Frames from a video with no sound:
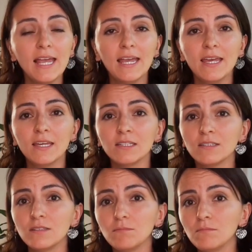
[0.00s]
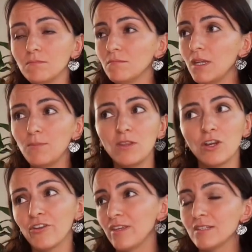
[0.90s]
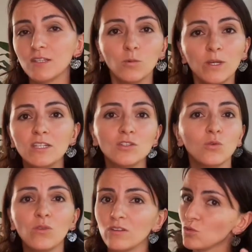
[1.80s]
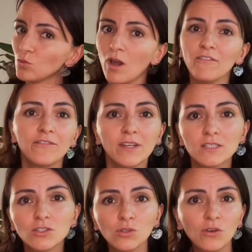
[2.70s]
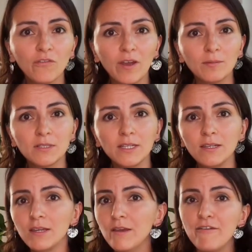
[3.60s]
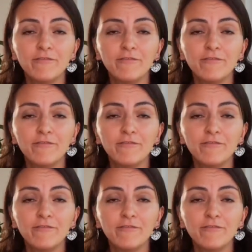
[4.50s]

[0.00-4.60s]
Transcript: and maybe there are things that we do that do not fit to your family.